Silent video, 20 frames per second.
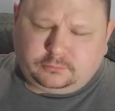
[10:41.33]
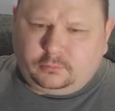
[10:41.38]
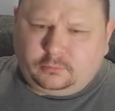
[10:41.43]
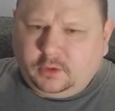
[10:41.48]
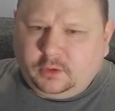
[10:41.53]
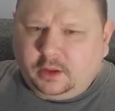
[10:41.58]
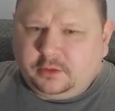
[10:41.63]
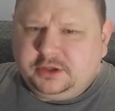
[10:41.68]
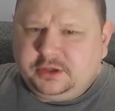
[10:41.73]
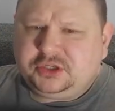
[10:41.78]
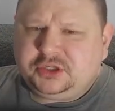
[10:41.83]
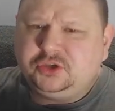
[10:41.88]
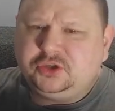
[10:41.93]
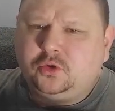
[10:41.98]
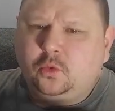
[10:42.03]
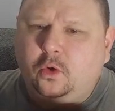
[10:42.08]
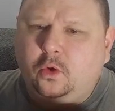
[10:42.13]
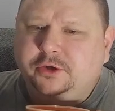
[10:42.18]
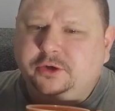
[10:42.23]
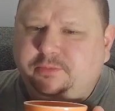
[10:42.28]
This is the
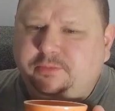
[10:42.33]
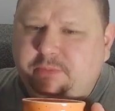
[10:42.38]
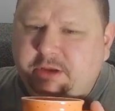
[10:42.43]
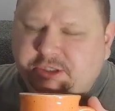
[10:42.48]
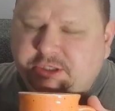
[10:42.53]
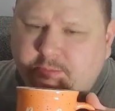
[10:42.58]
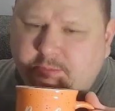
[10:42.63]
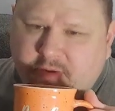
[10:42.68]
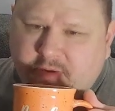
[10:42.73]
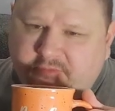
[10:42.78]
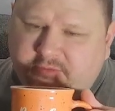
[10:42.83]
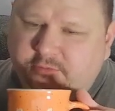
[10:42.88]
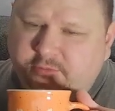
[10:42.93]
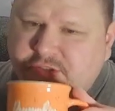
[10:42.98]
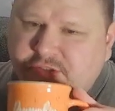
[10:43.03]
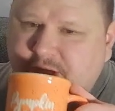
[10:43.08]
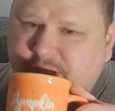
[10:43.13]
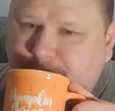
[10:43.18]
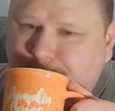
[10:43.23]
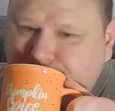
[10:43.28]
worst bishop I've ever
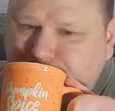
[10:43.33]
seen.